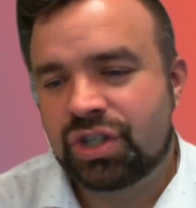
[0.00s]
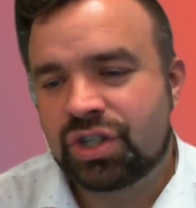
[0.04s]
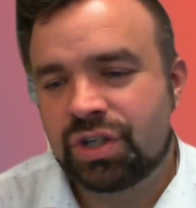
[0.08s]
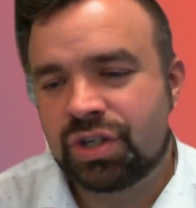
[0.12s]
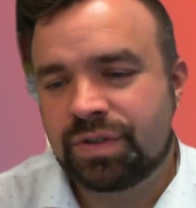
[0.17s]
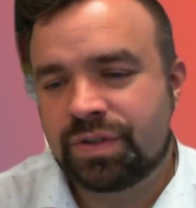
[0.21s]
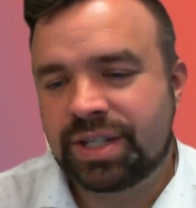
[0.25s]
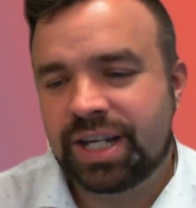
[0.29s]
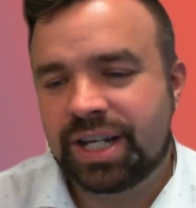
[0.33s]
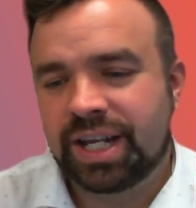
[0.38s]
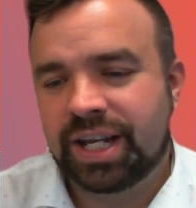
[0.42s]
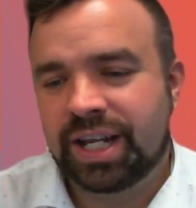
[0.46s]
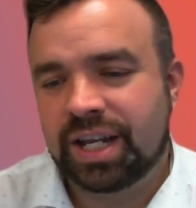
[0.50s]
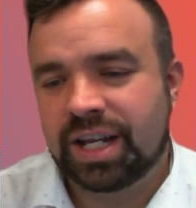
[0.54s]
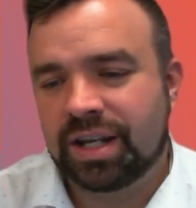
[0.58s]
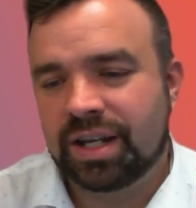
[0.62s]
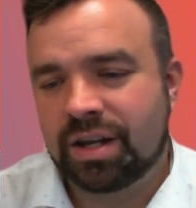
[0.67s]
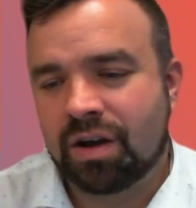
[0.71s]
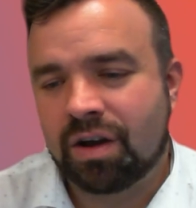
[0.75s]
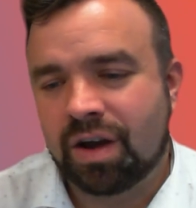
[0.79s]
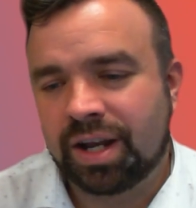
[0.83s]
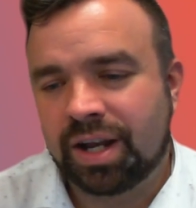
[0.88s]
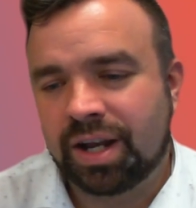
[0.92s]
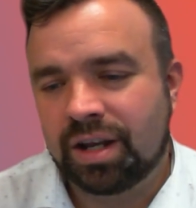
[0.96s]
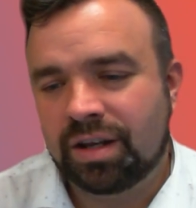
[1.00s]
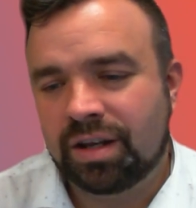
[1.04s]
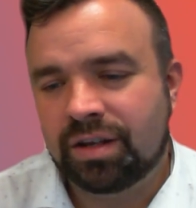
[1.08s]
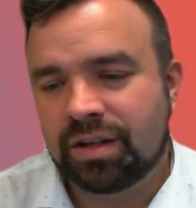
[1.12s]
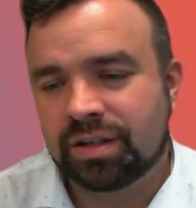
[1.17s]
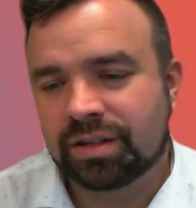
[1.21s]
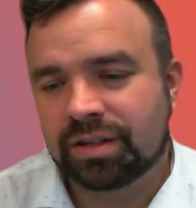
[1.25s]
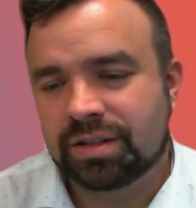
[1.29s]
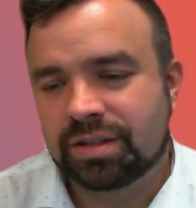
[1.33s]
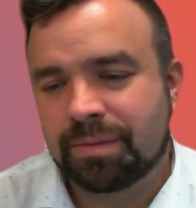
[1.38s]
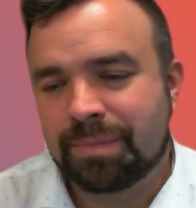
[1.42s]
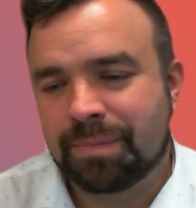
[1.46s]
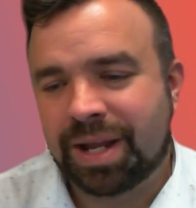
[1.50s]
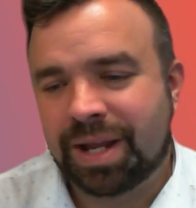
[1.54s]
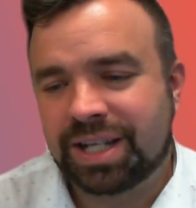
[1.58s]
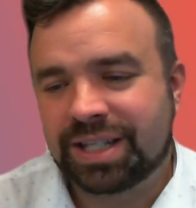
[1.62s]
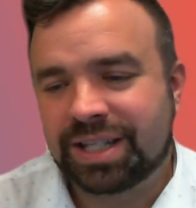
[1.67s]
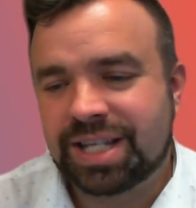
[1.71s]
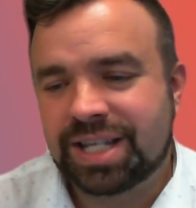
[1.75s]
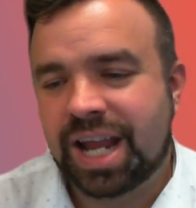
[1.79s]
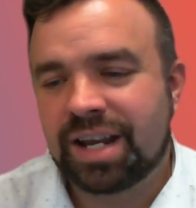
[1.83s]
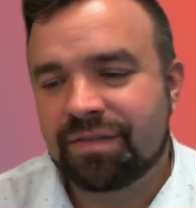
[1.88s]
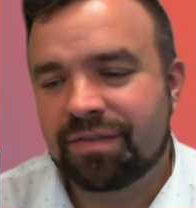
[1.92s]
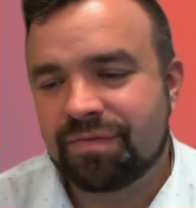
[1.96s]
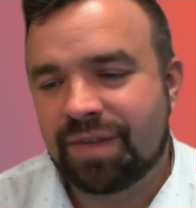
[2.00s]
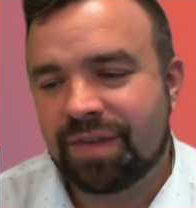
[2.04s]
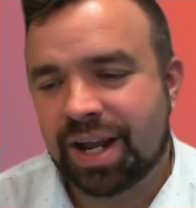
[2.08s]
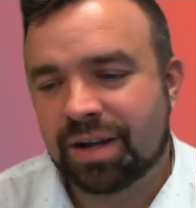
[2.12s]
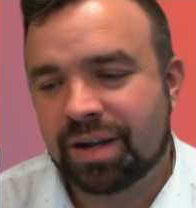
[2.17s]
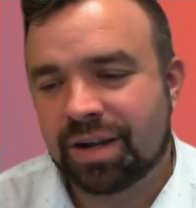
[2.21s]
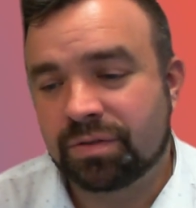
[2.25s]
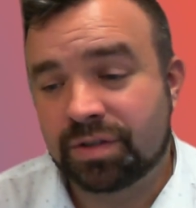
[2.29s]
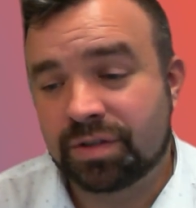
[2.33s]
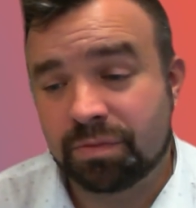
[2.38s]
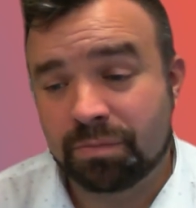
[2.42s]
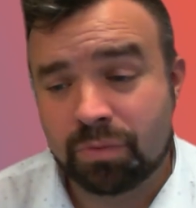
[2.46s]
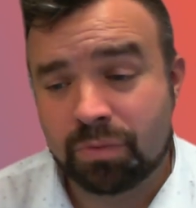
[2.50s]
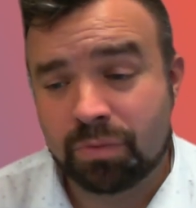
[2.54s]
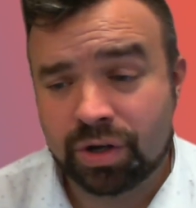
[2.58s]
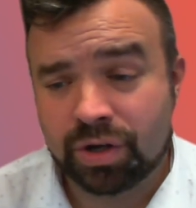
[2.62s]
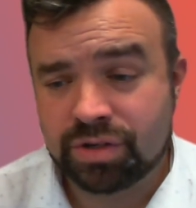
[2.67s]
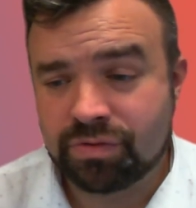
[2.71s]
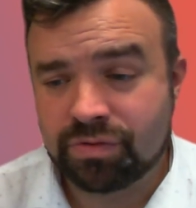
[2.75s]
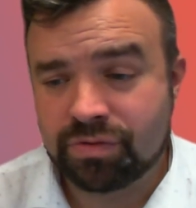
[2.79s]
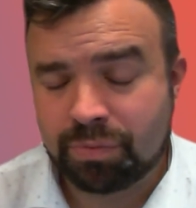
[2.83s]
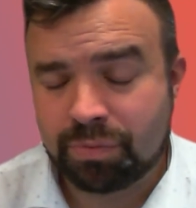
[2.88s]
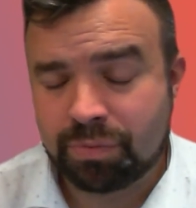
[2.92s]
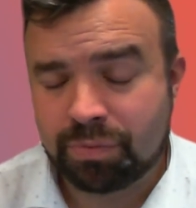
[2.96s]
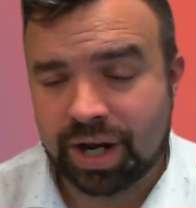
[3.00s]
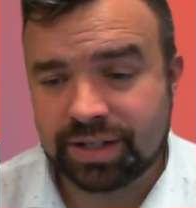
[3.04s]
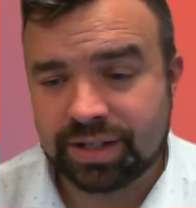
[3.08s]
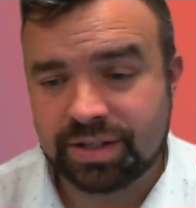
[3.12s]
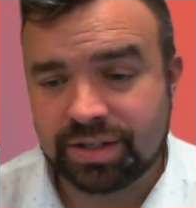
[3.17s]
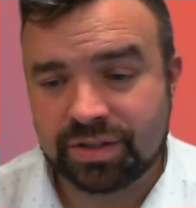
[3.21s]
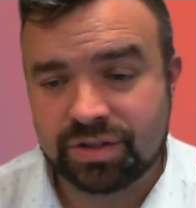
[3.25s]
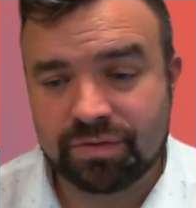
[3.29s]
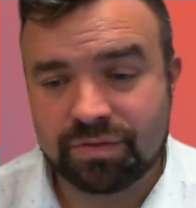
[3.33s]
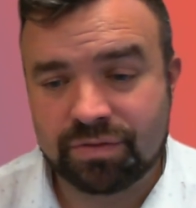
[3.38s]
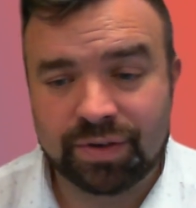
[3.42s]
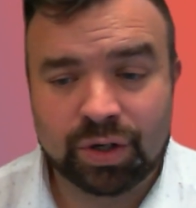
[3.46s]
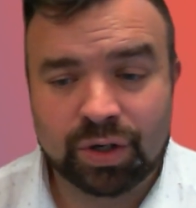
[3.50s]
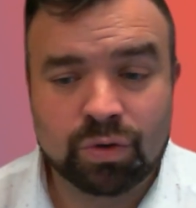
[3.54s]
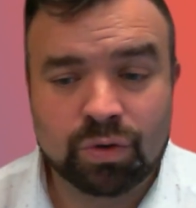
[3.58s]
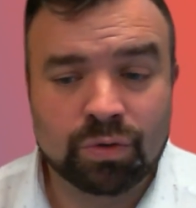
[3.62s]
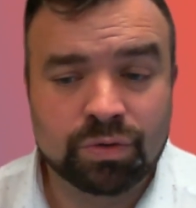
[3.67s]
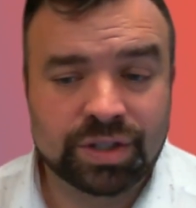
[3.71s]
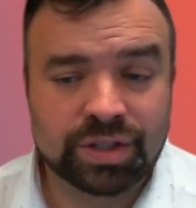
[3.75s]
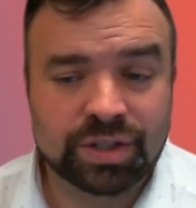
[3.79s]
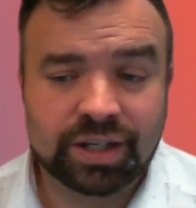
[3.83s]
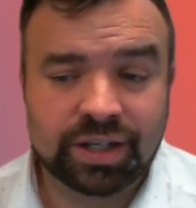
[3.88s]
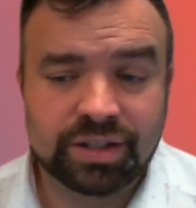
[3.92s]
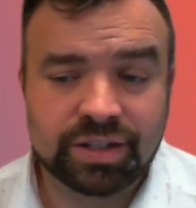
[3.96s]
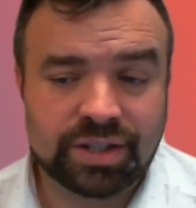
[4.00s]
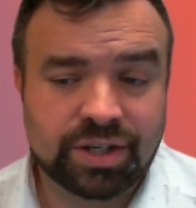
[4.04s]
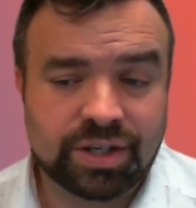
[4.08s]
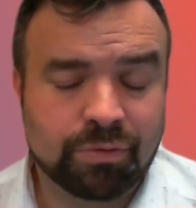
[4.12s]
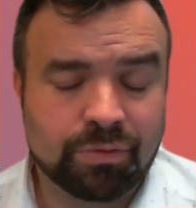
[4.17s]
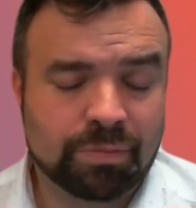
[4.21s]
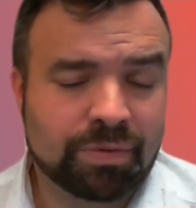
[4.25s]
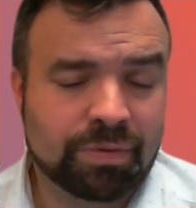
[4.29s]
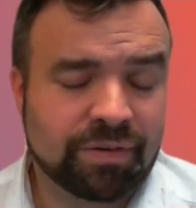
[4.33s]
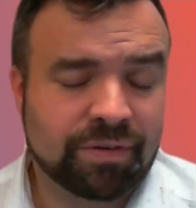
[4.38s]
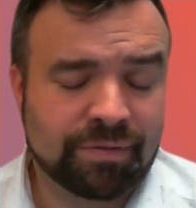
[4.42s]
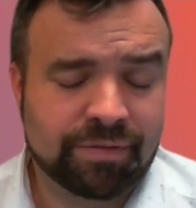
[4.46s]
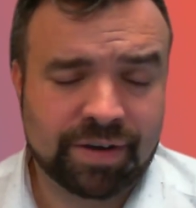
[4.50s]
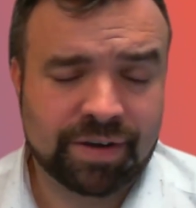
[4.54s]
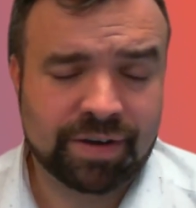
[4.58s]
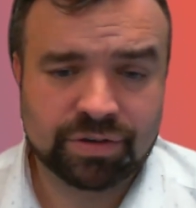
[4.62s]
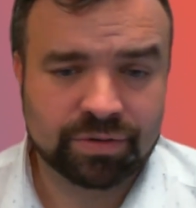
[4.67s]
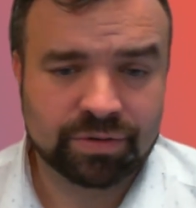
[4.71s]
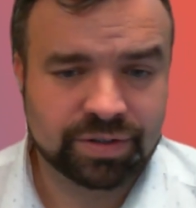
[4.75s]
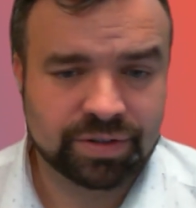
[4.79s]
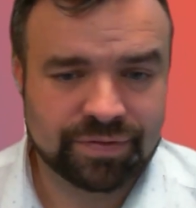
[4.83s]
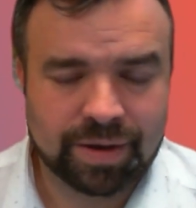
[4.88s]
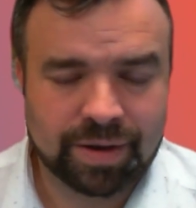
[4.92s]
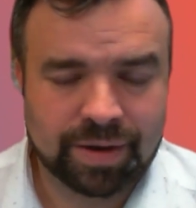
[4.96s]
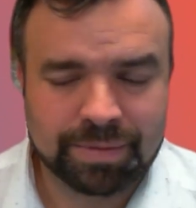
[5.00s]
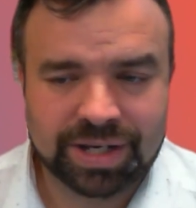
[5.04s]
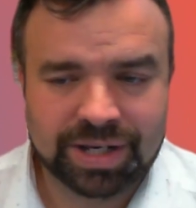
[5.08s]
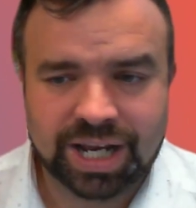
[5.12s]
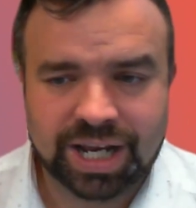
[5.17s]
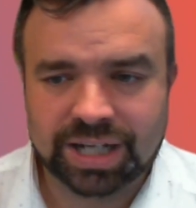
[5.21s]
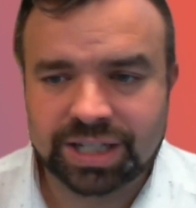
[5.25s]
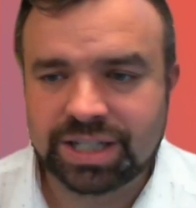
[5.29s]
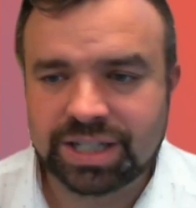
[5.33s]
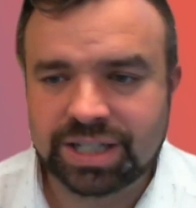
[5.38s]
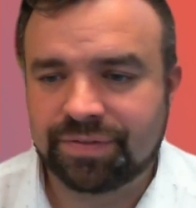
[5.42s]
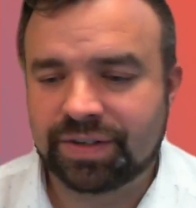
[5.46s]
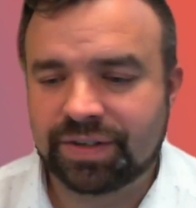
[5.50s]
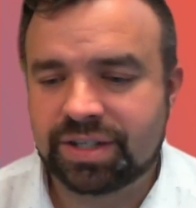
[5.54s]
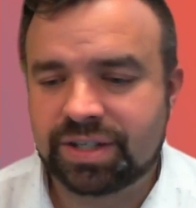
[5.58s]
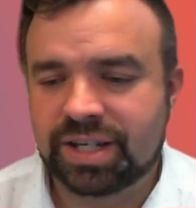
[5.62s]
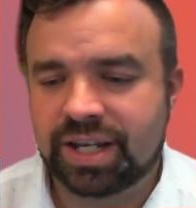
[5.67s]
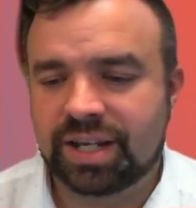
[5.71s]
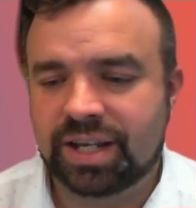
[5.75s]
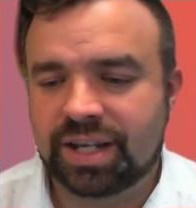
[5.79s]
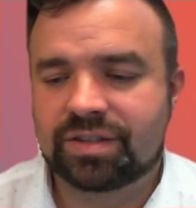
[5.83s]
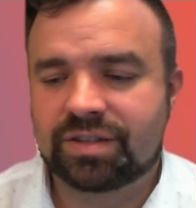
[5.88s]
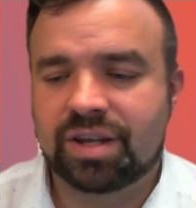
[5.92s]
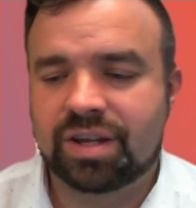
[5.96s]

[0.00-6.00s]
Duty 9 looks at maintaining records and monitoring practice and recording continuing professional development activities.